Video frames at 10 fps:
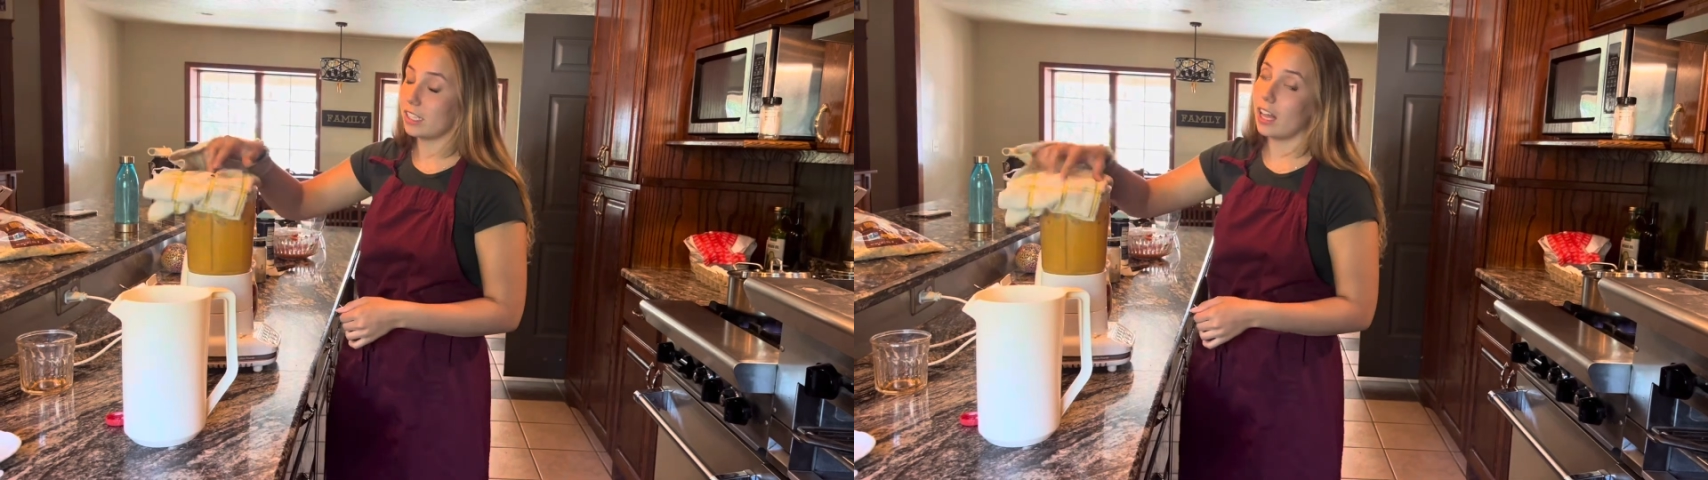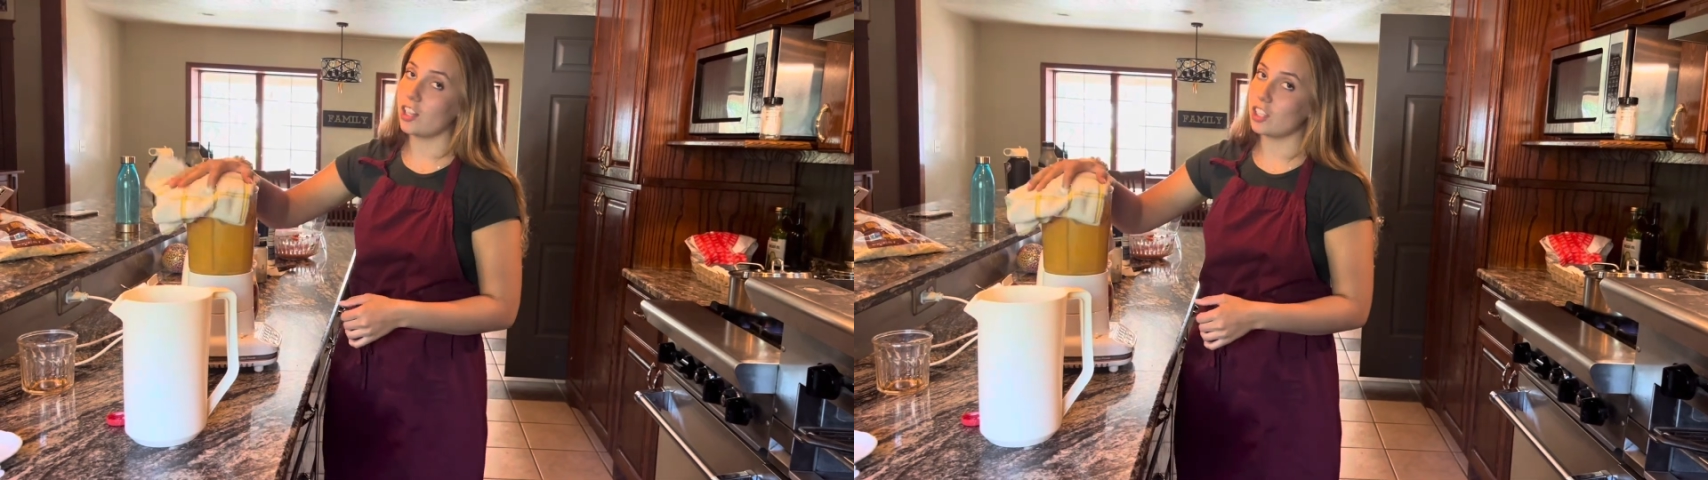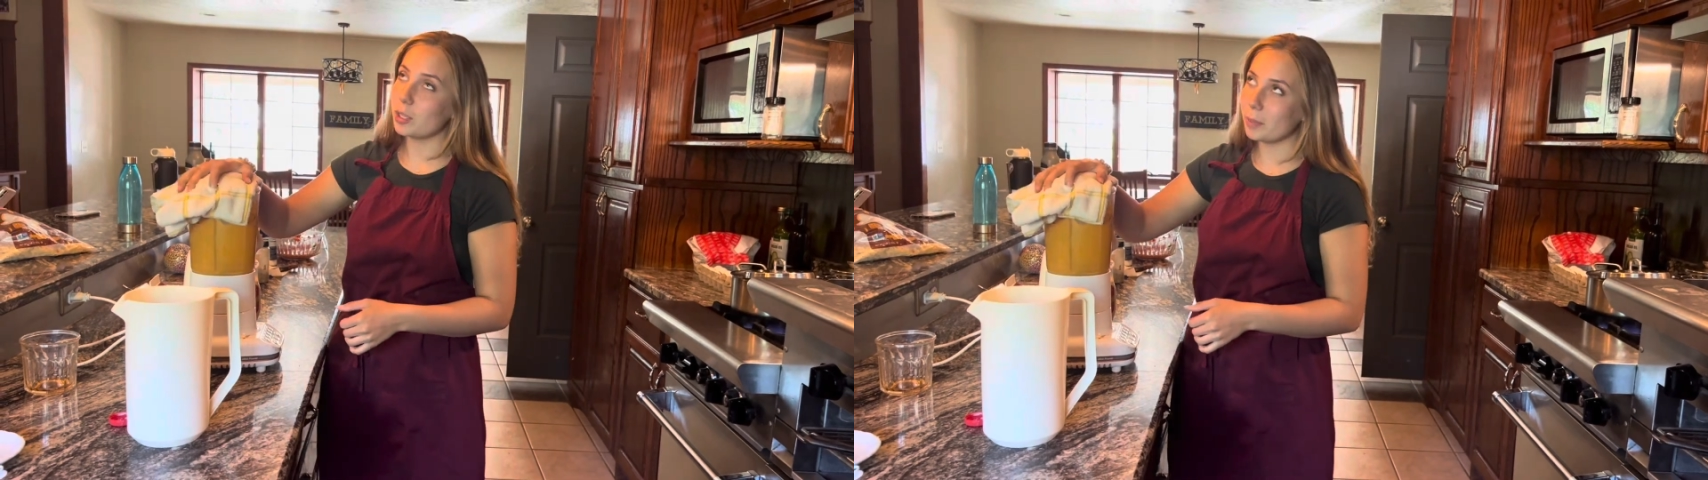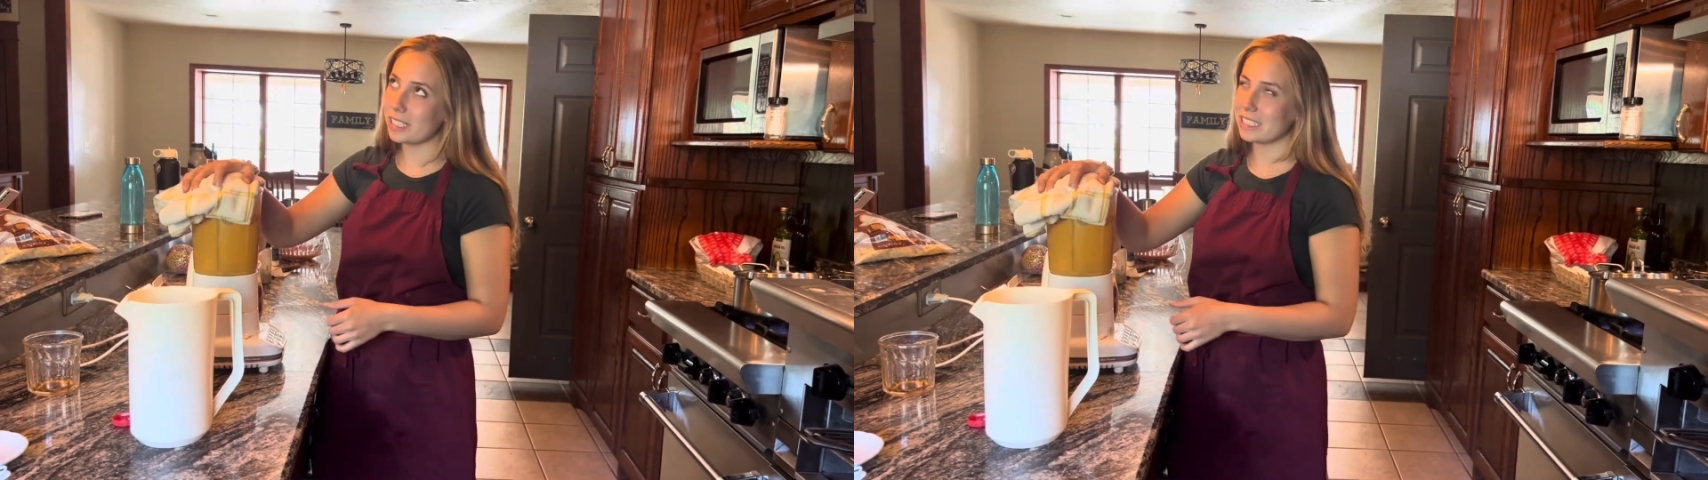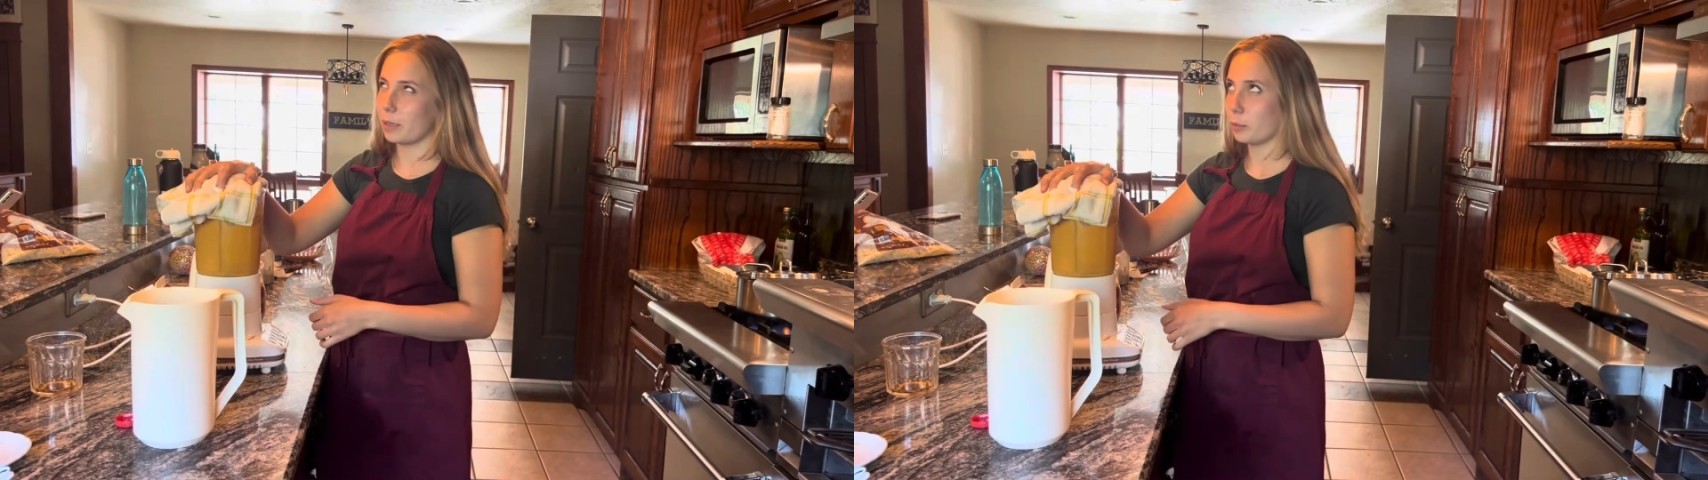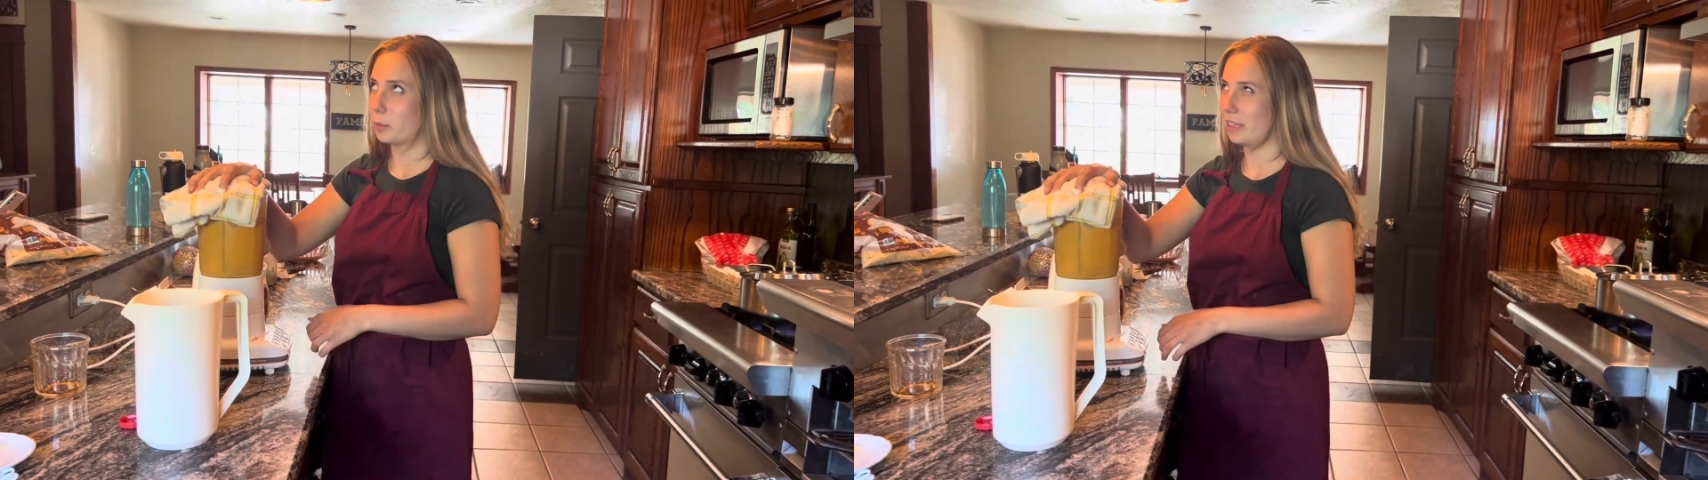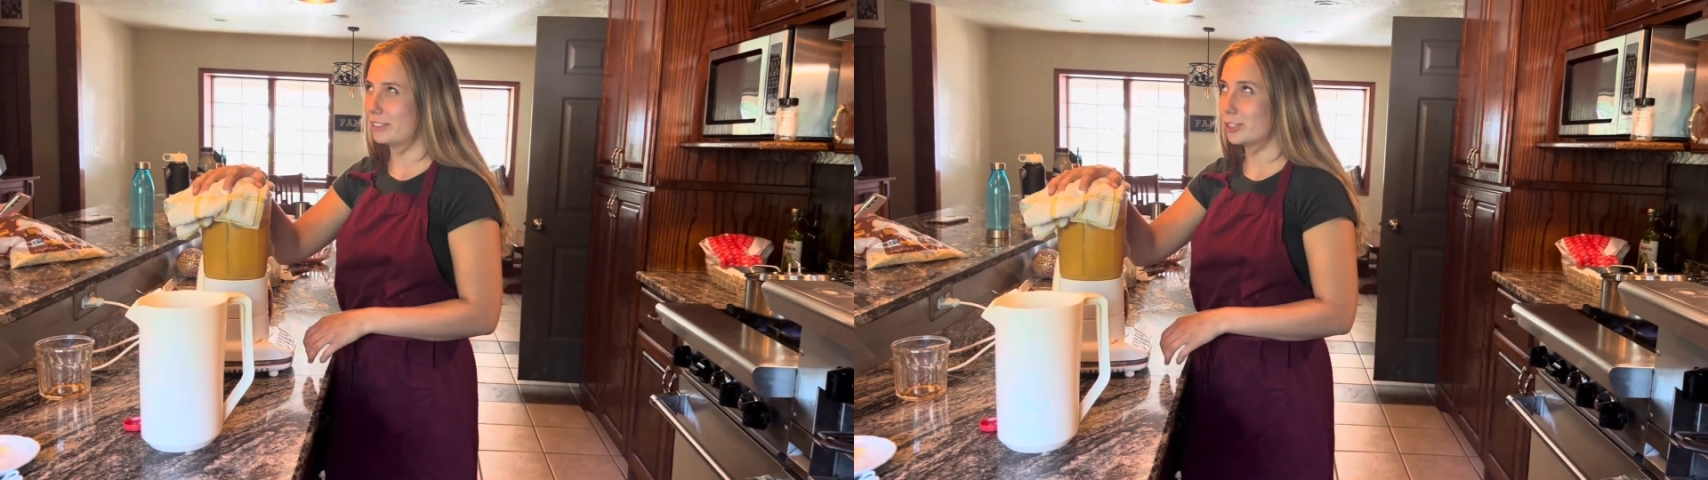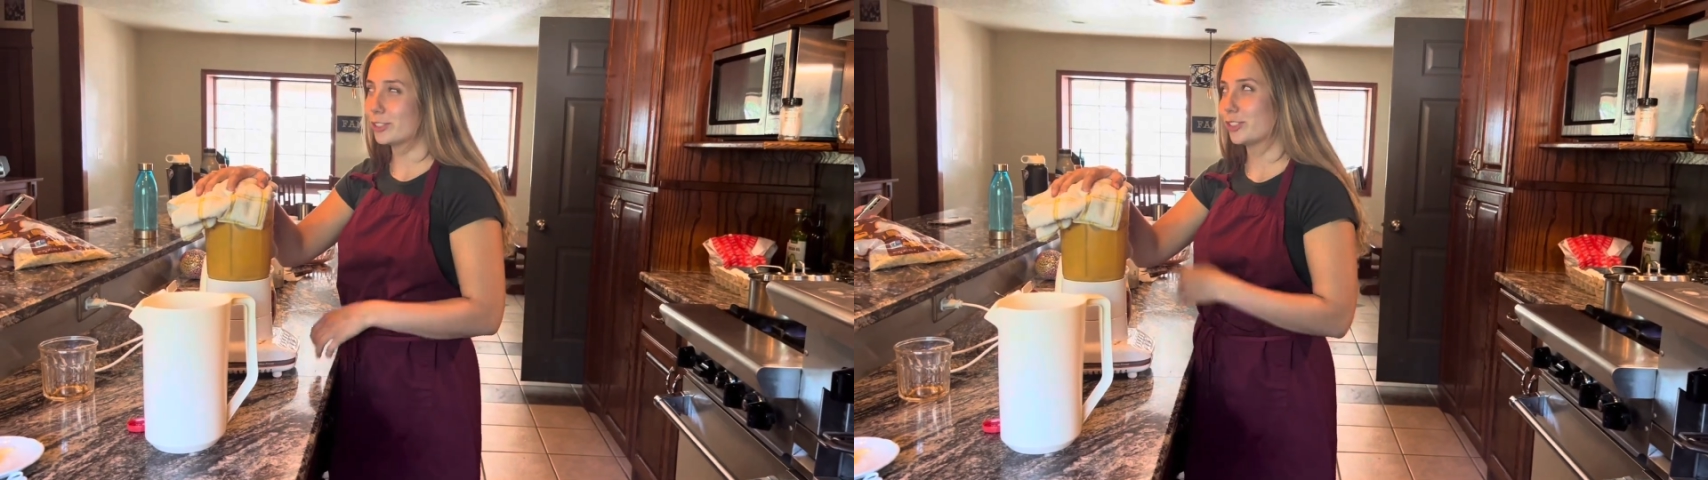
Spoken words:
a little bit temperamental,